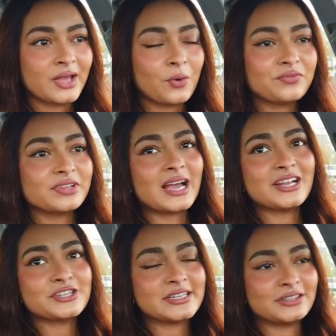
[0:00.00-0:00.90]
Hopefully
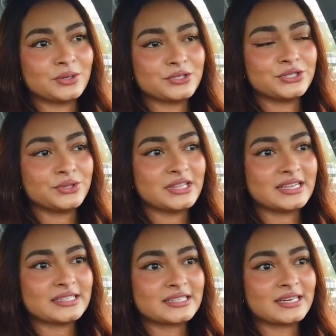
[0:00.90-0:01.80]
I just get those two
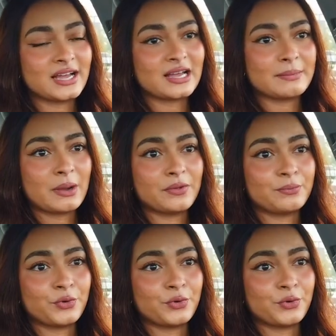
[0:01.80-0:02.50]
things and not come out with